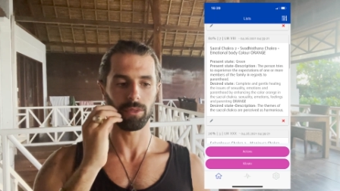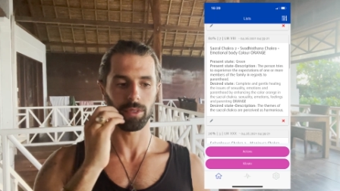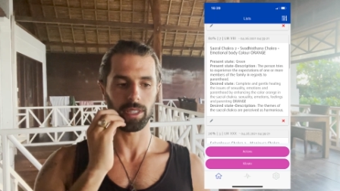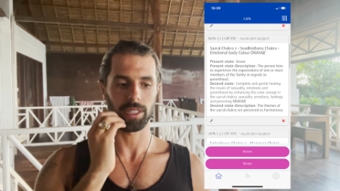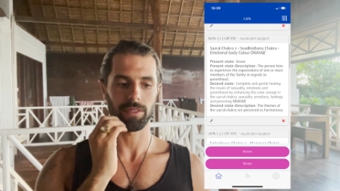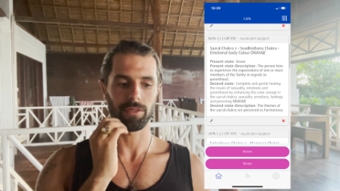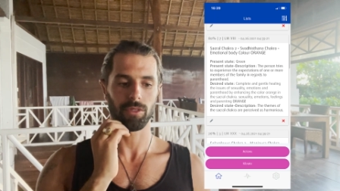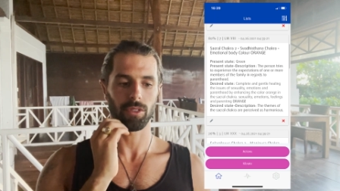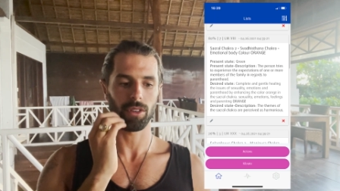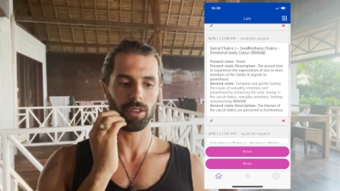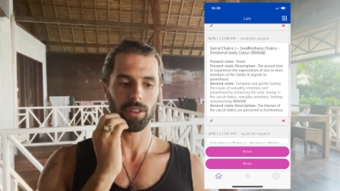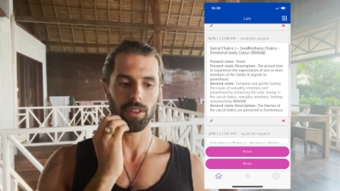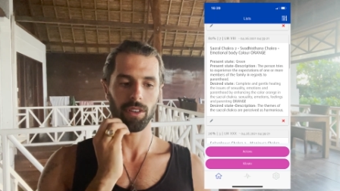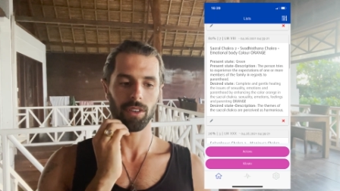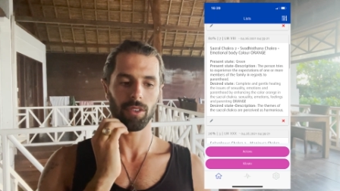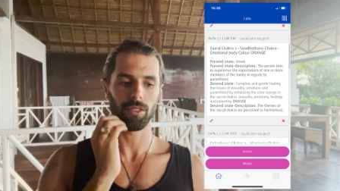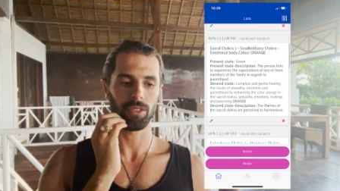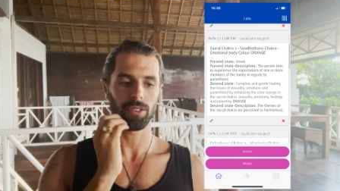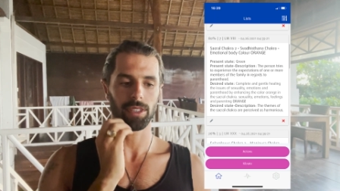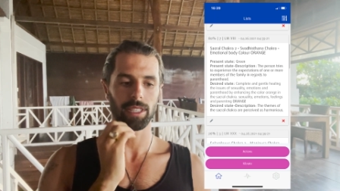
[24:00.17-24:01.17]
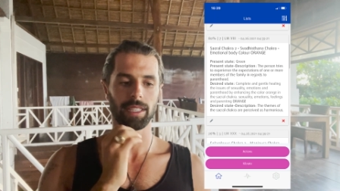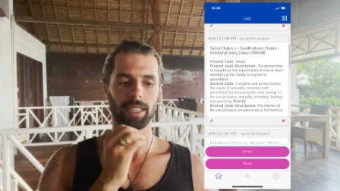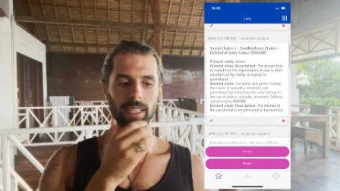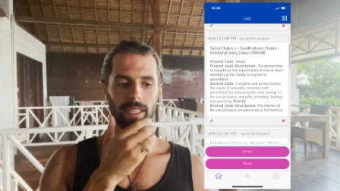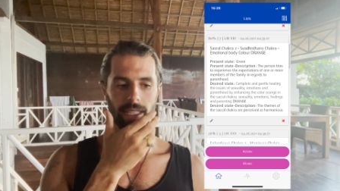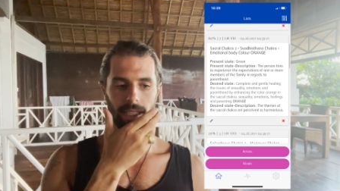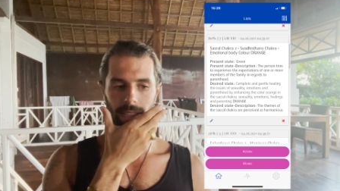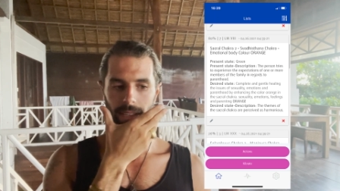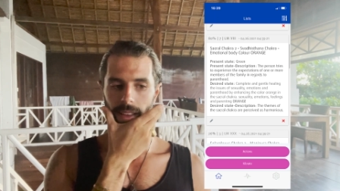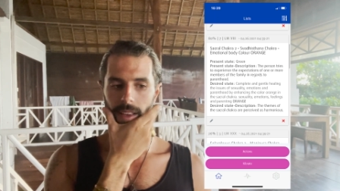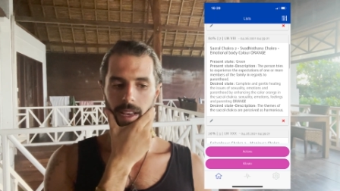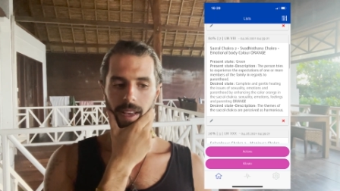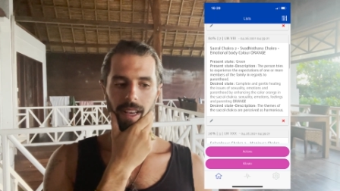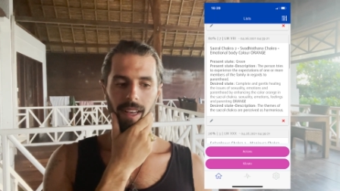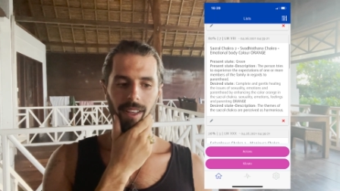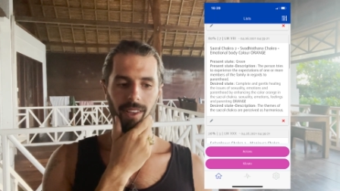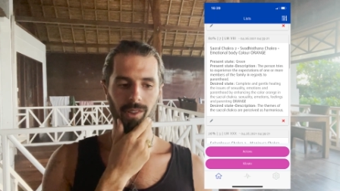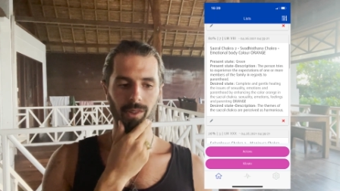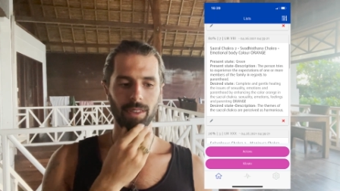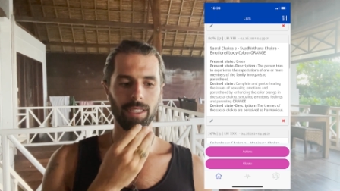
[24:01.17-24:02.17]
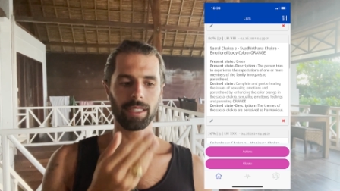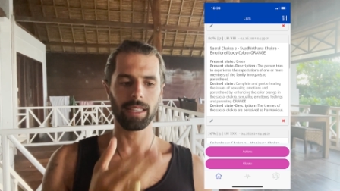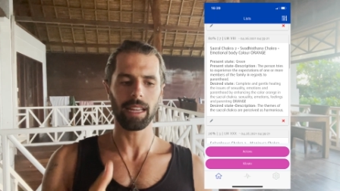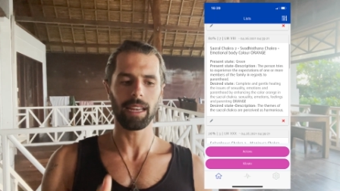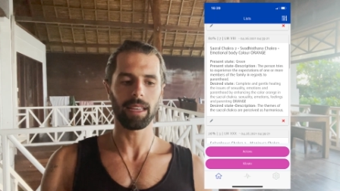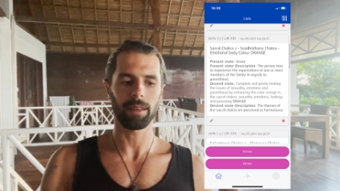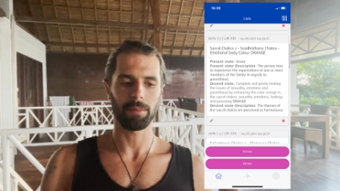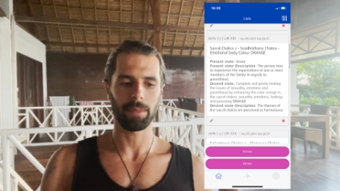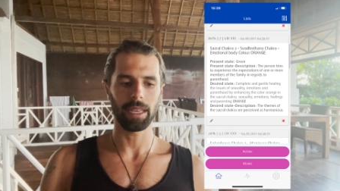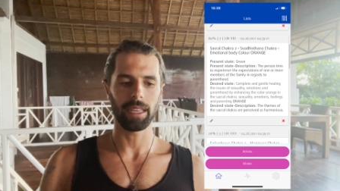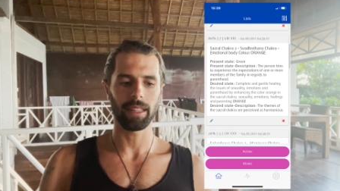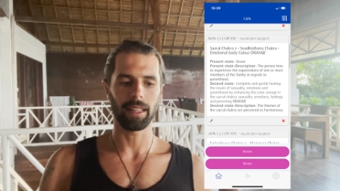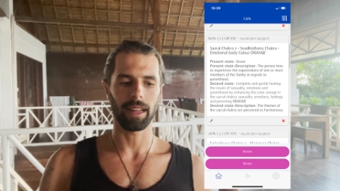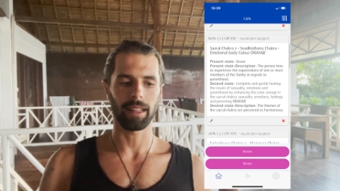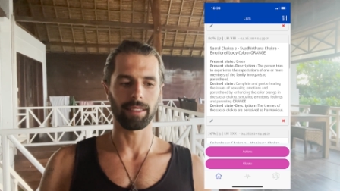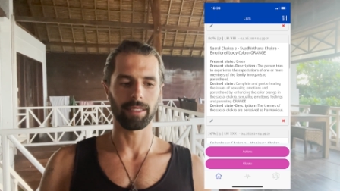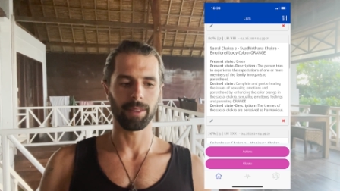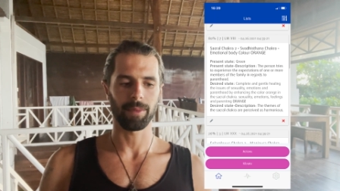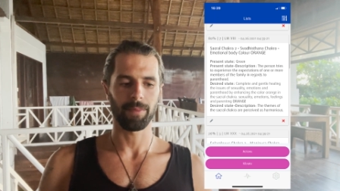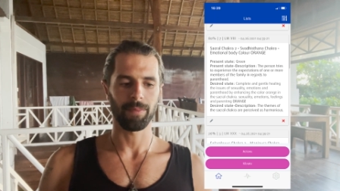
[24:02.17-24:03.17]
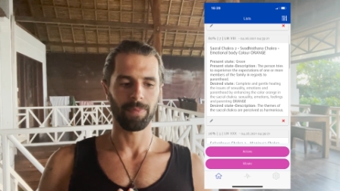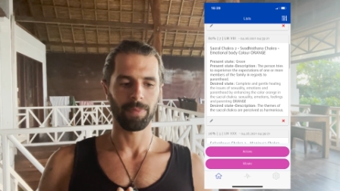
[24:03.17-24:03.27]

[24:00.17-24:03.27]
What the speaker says: 24 or 36. So it's telling me that